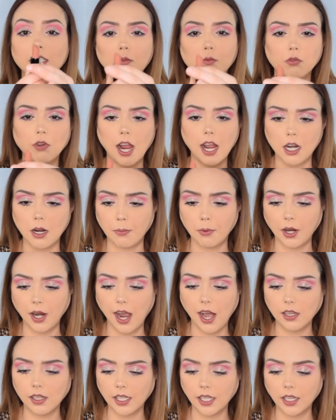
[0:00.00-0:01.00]
is right up her
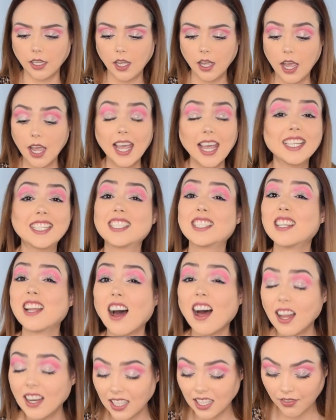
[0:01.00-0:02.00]
alley. It's
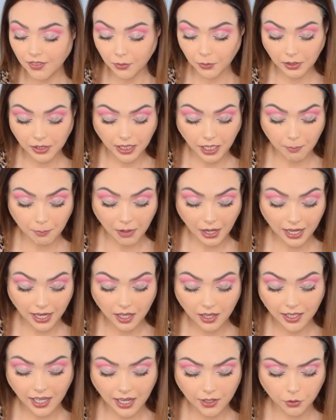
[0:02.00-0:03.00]
not even really up my
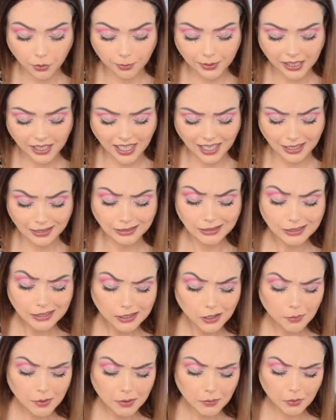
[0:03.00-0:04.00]
alley. I normally like a
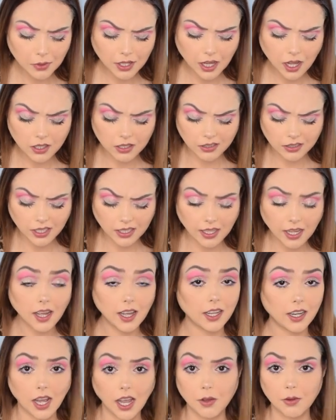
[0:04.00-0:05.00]
little bit more color than
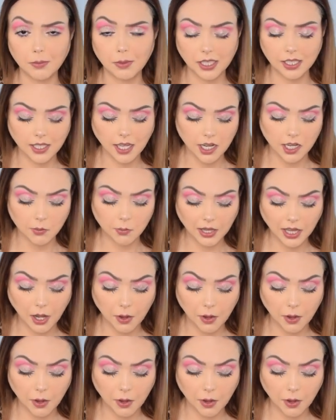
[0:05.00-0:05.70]
that, and I would be excited with